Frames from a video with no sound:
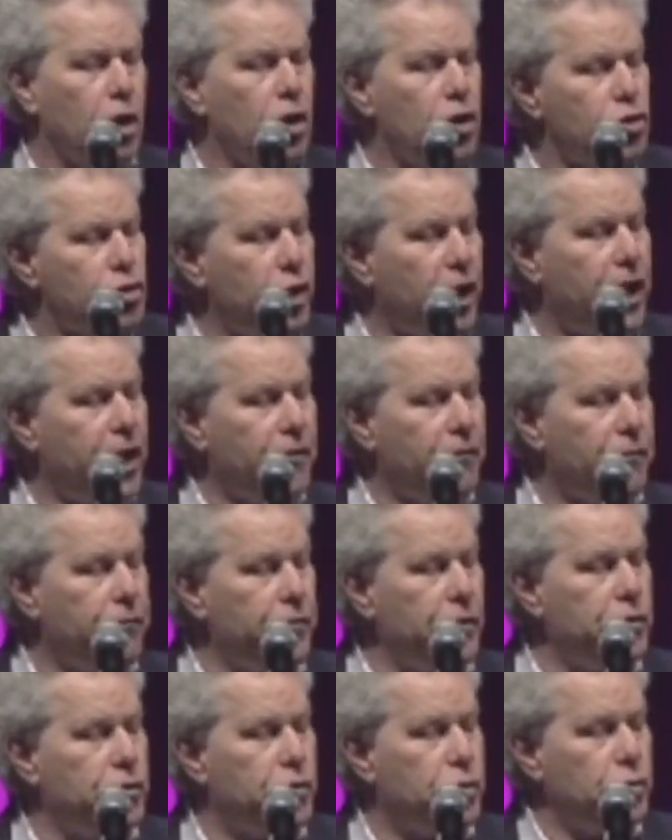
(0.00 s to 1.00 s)
So
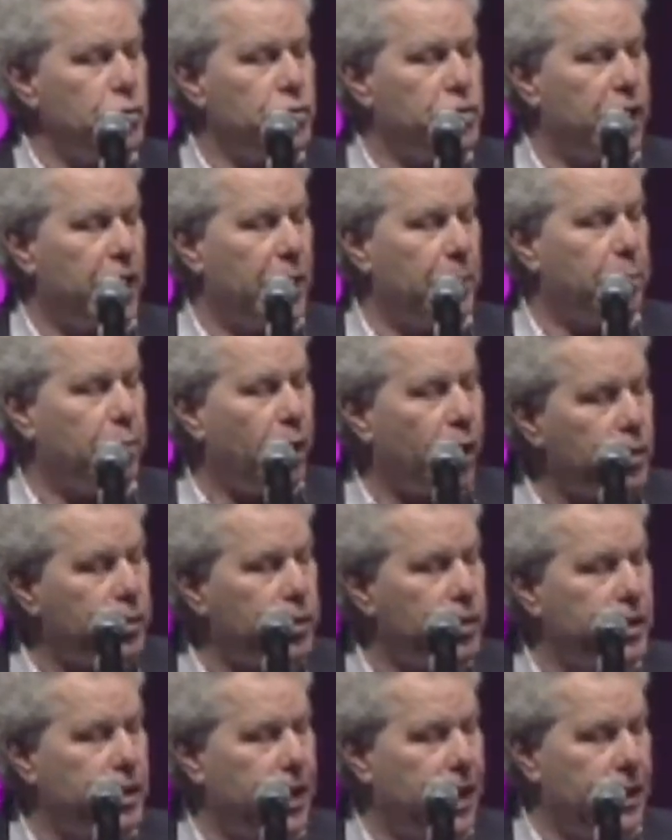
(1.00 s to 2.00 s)
every Tuesday prior to
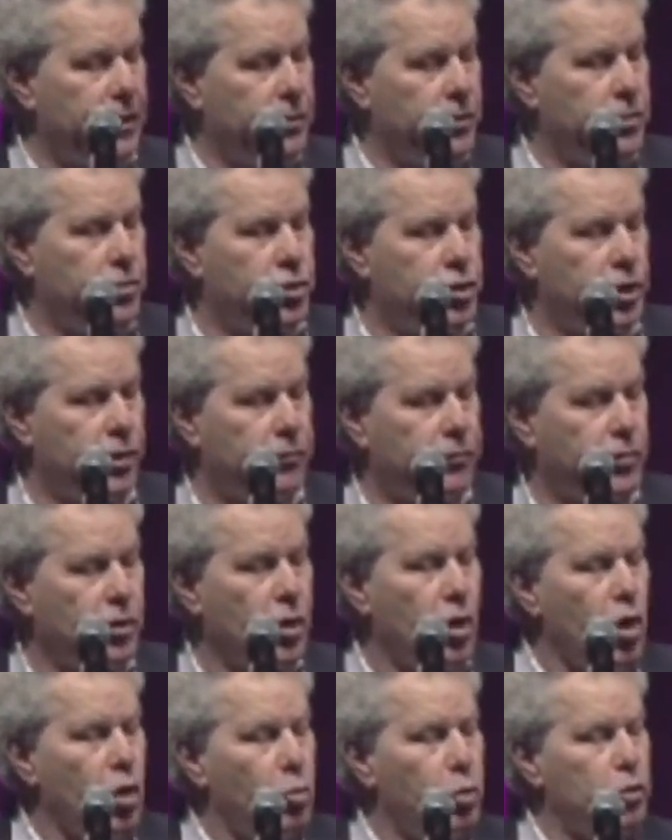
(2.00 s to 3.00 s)
the end of the shift,
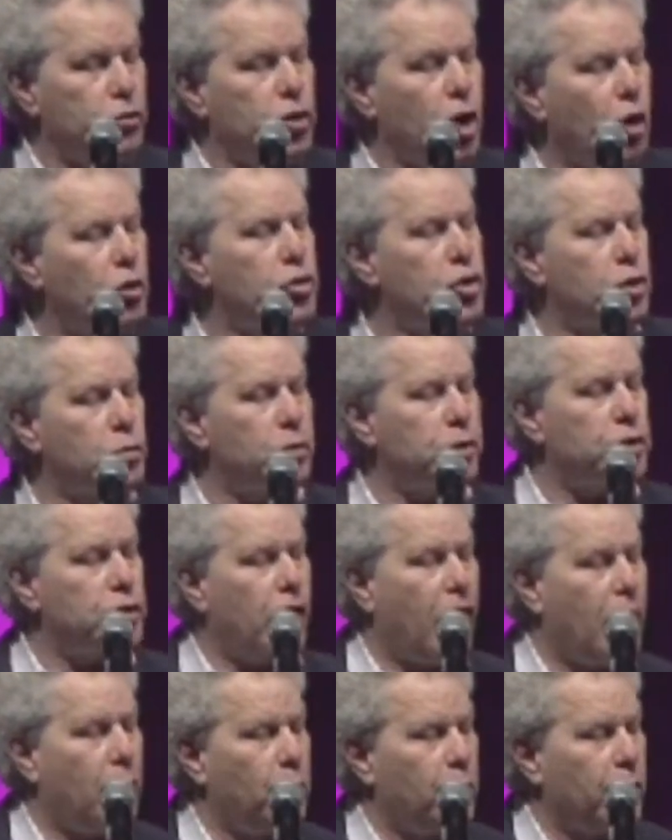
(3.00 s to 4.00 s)
we'll toast to a
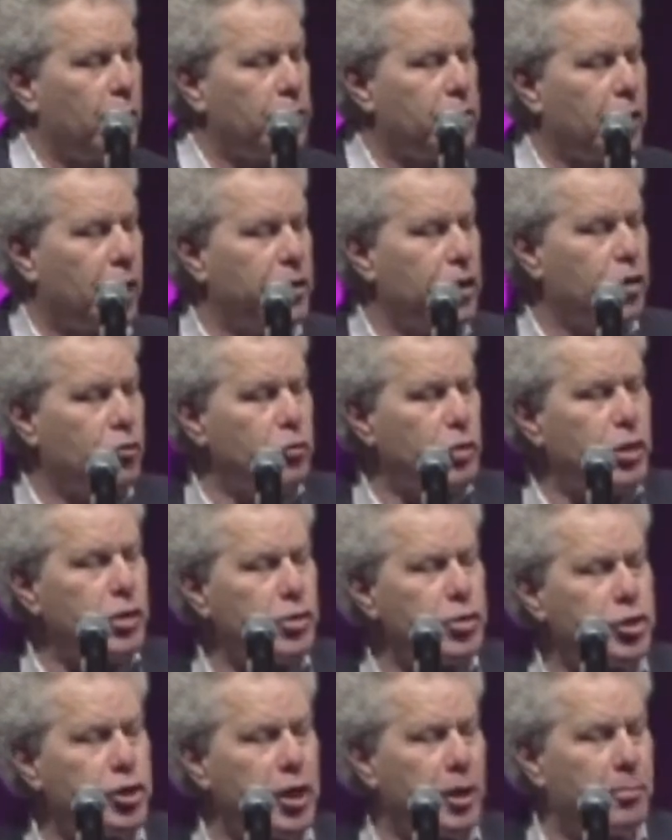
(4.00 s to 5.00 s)
job well done in real
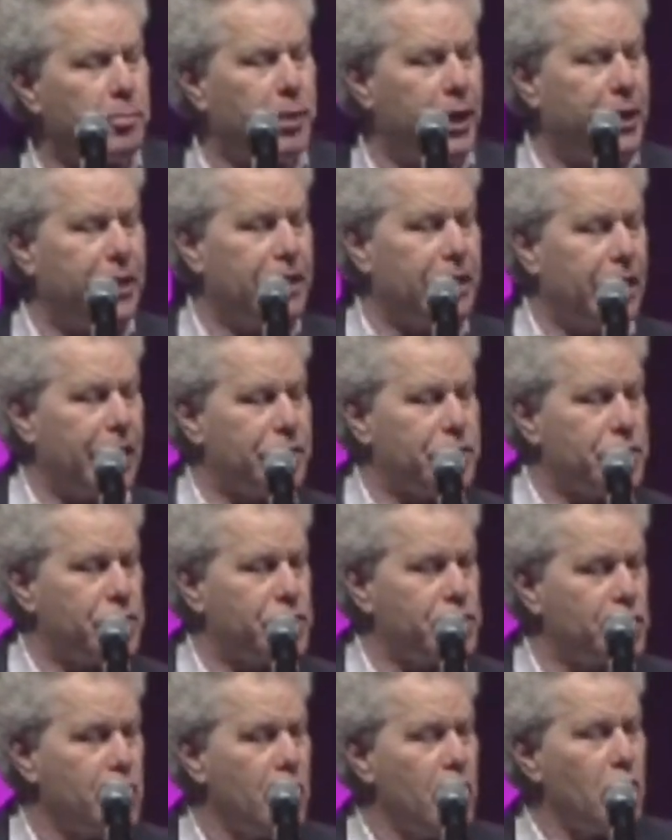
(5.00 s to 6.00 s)
champagne
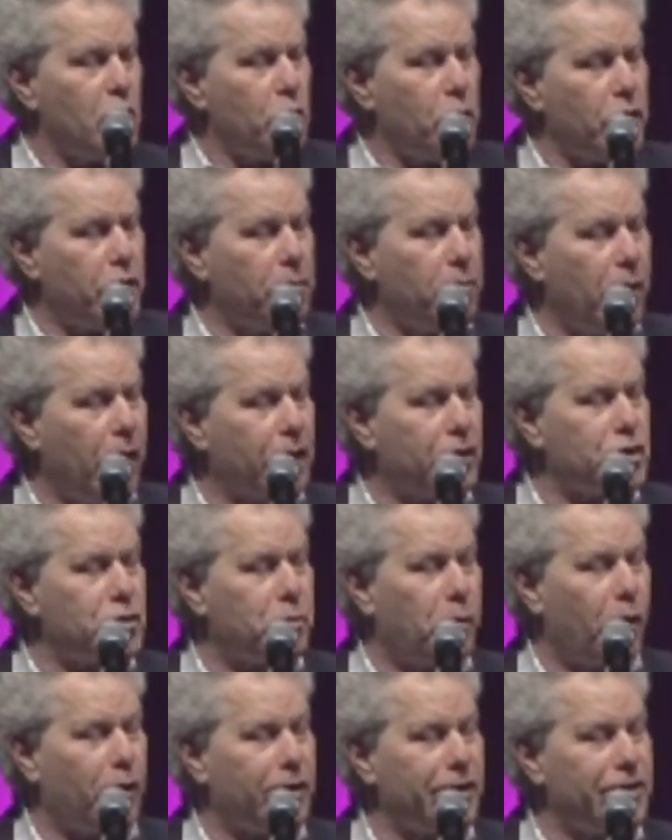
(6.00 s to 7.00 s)
glasses with mock
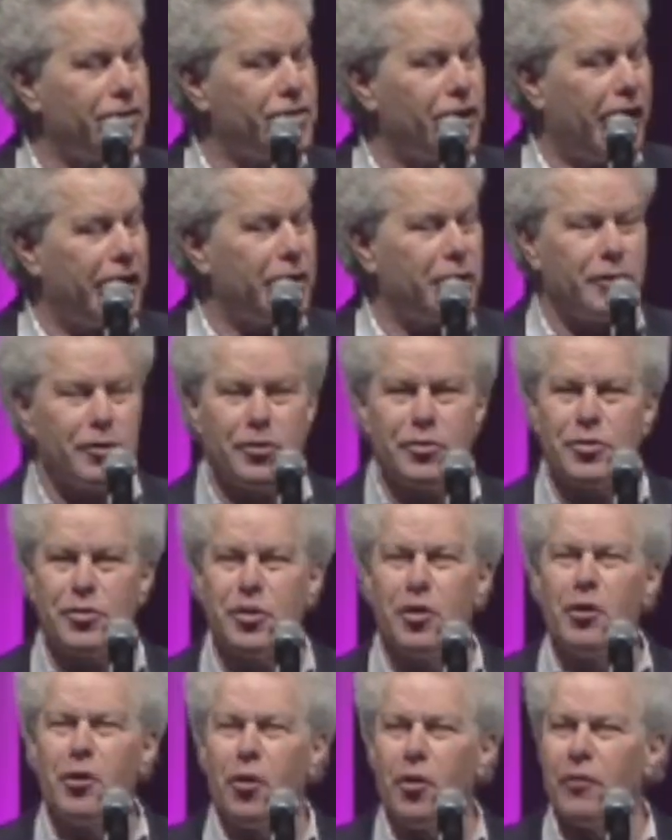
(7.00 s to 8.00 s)
sparkly ciders
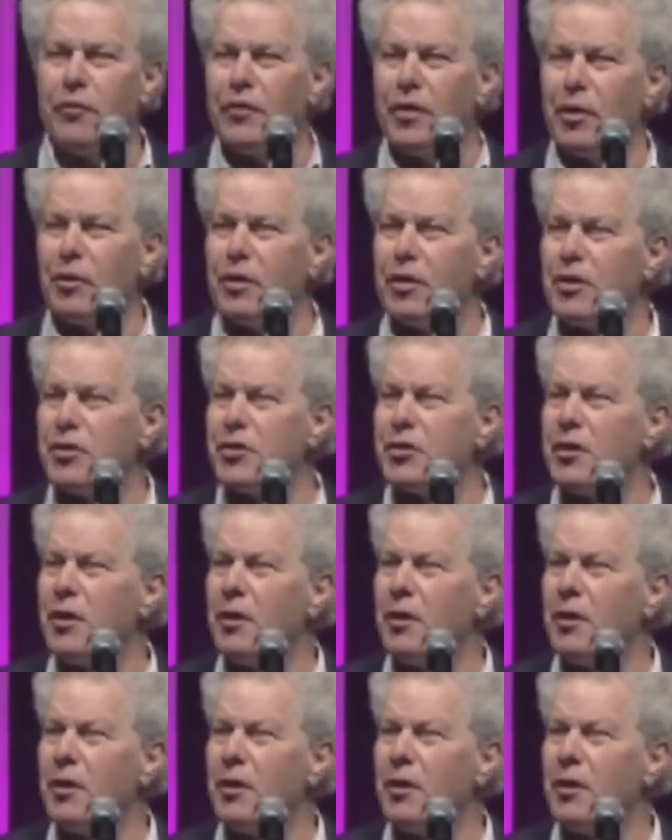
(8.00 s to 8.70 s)
or various